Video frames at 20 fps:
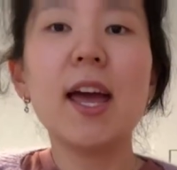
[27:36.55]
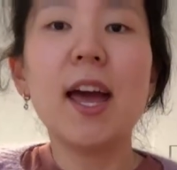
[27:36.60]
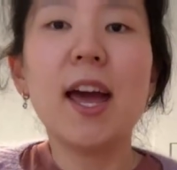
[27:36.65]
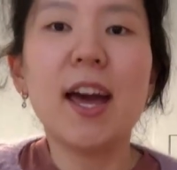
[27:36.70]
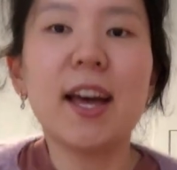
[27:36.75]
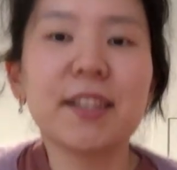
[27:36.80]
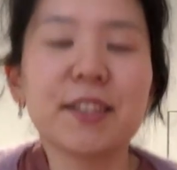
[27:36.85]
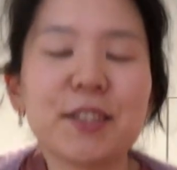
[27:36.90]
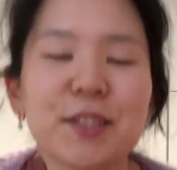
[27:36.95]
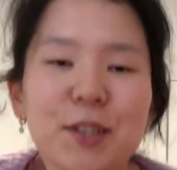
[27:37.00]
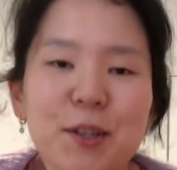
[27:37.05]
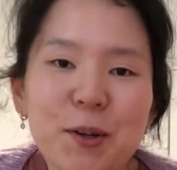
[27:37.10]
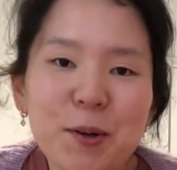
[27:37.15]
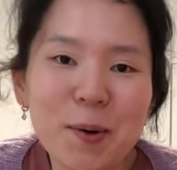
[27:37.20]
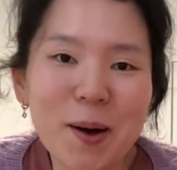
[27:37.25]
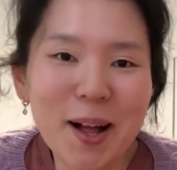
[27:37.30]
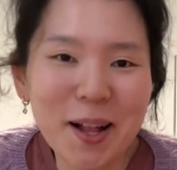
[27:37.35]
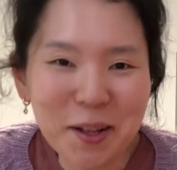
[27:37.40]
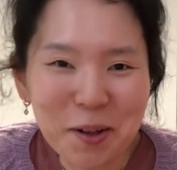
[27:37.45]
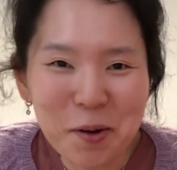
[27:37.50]
And so
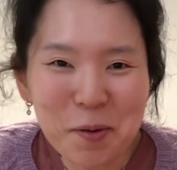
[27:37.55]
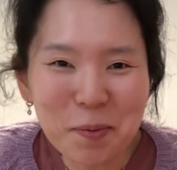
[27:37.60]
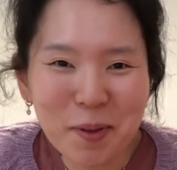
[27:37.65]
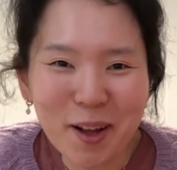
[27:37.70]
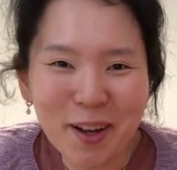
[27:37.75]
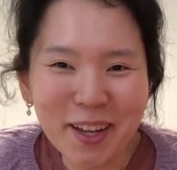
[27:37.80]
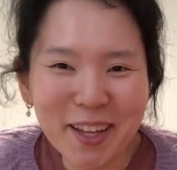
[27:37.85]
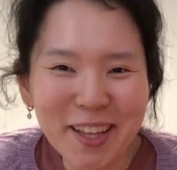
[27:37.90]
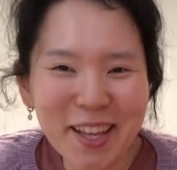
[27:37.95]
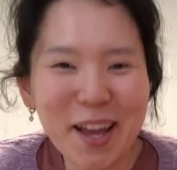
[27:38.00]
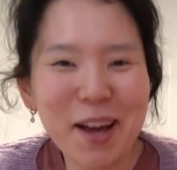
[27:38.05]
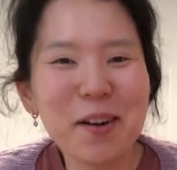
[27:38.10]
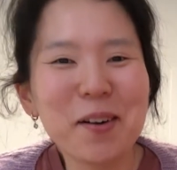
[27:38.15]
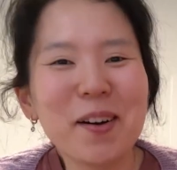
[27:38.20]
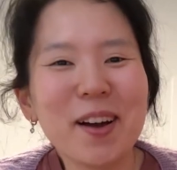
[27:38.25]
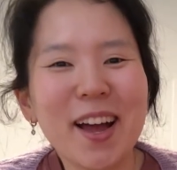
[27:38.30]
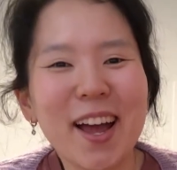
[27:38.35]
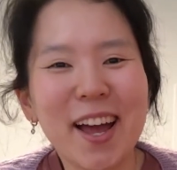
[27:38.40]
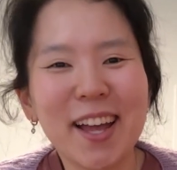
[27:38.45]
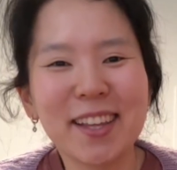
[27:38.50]
I'll go block it now
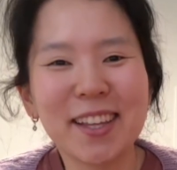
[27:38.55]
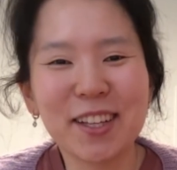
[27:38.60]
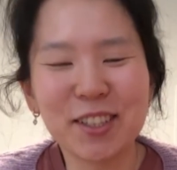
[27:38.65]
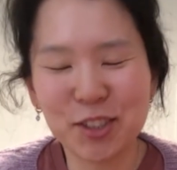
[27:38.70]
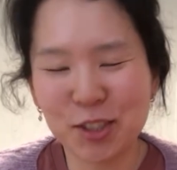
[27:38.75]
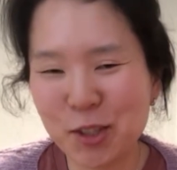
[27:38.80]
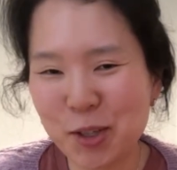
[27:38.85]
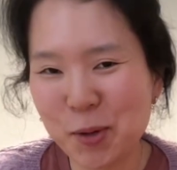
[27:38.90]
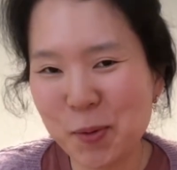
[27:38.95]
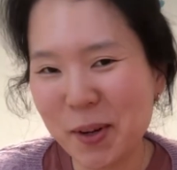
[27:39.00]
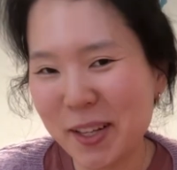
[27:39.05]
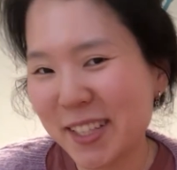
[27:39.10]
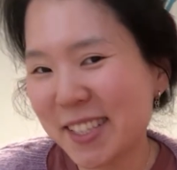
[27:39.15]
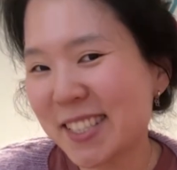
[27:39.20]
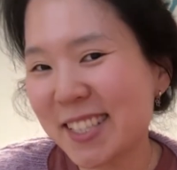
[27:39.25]
and I'll show you when it's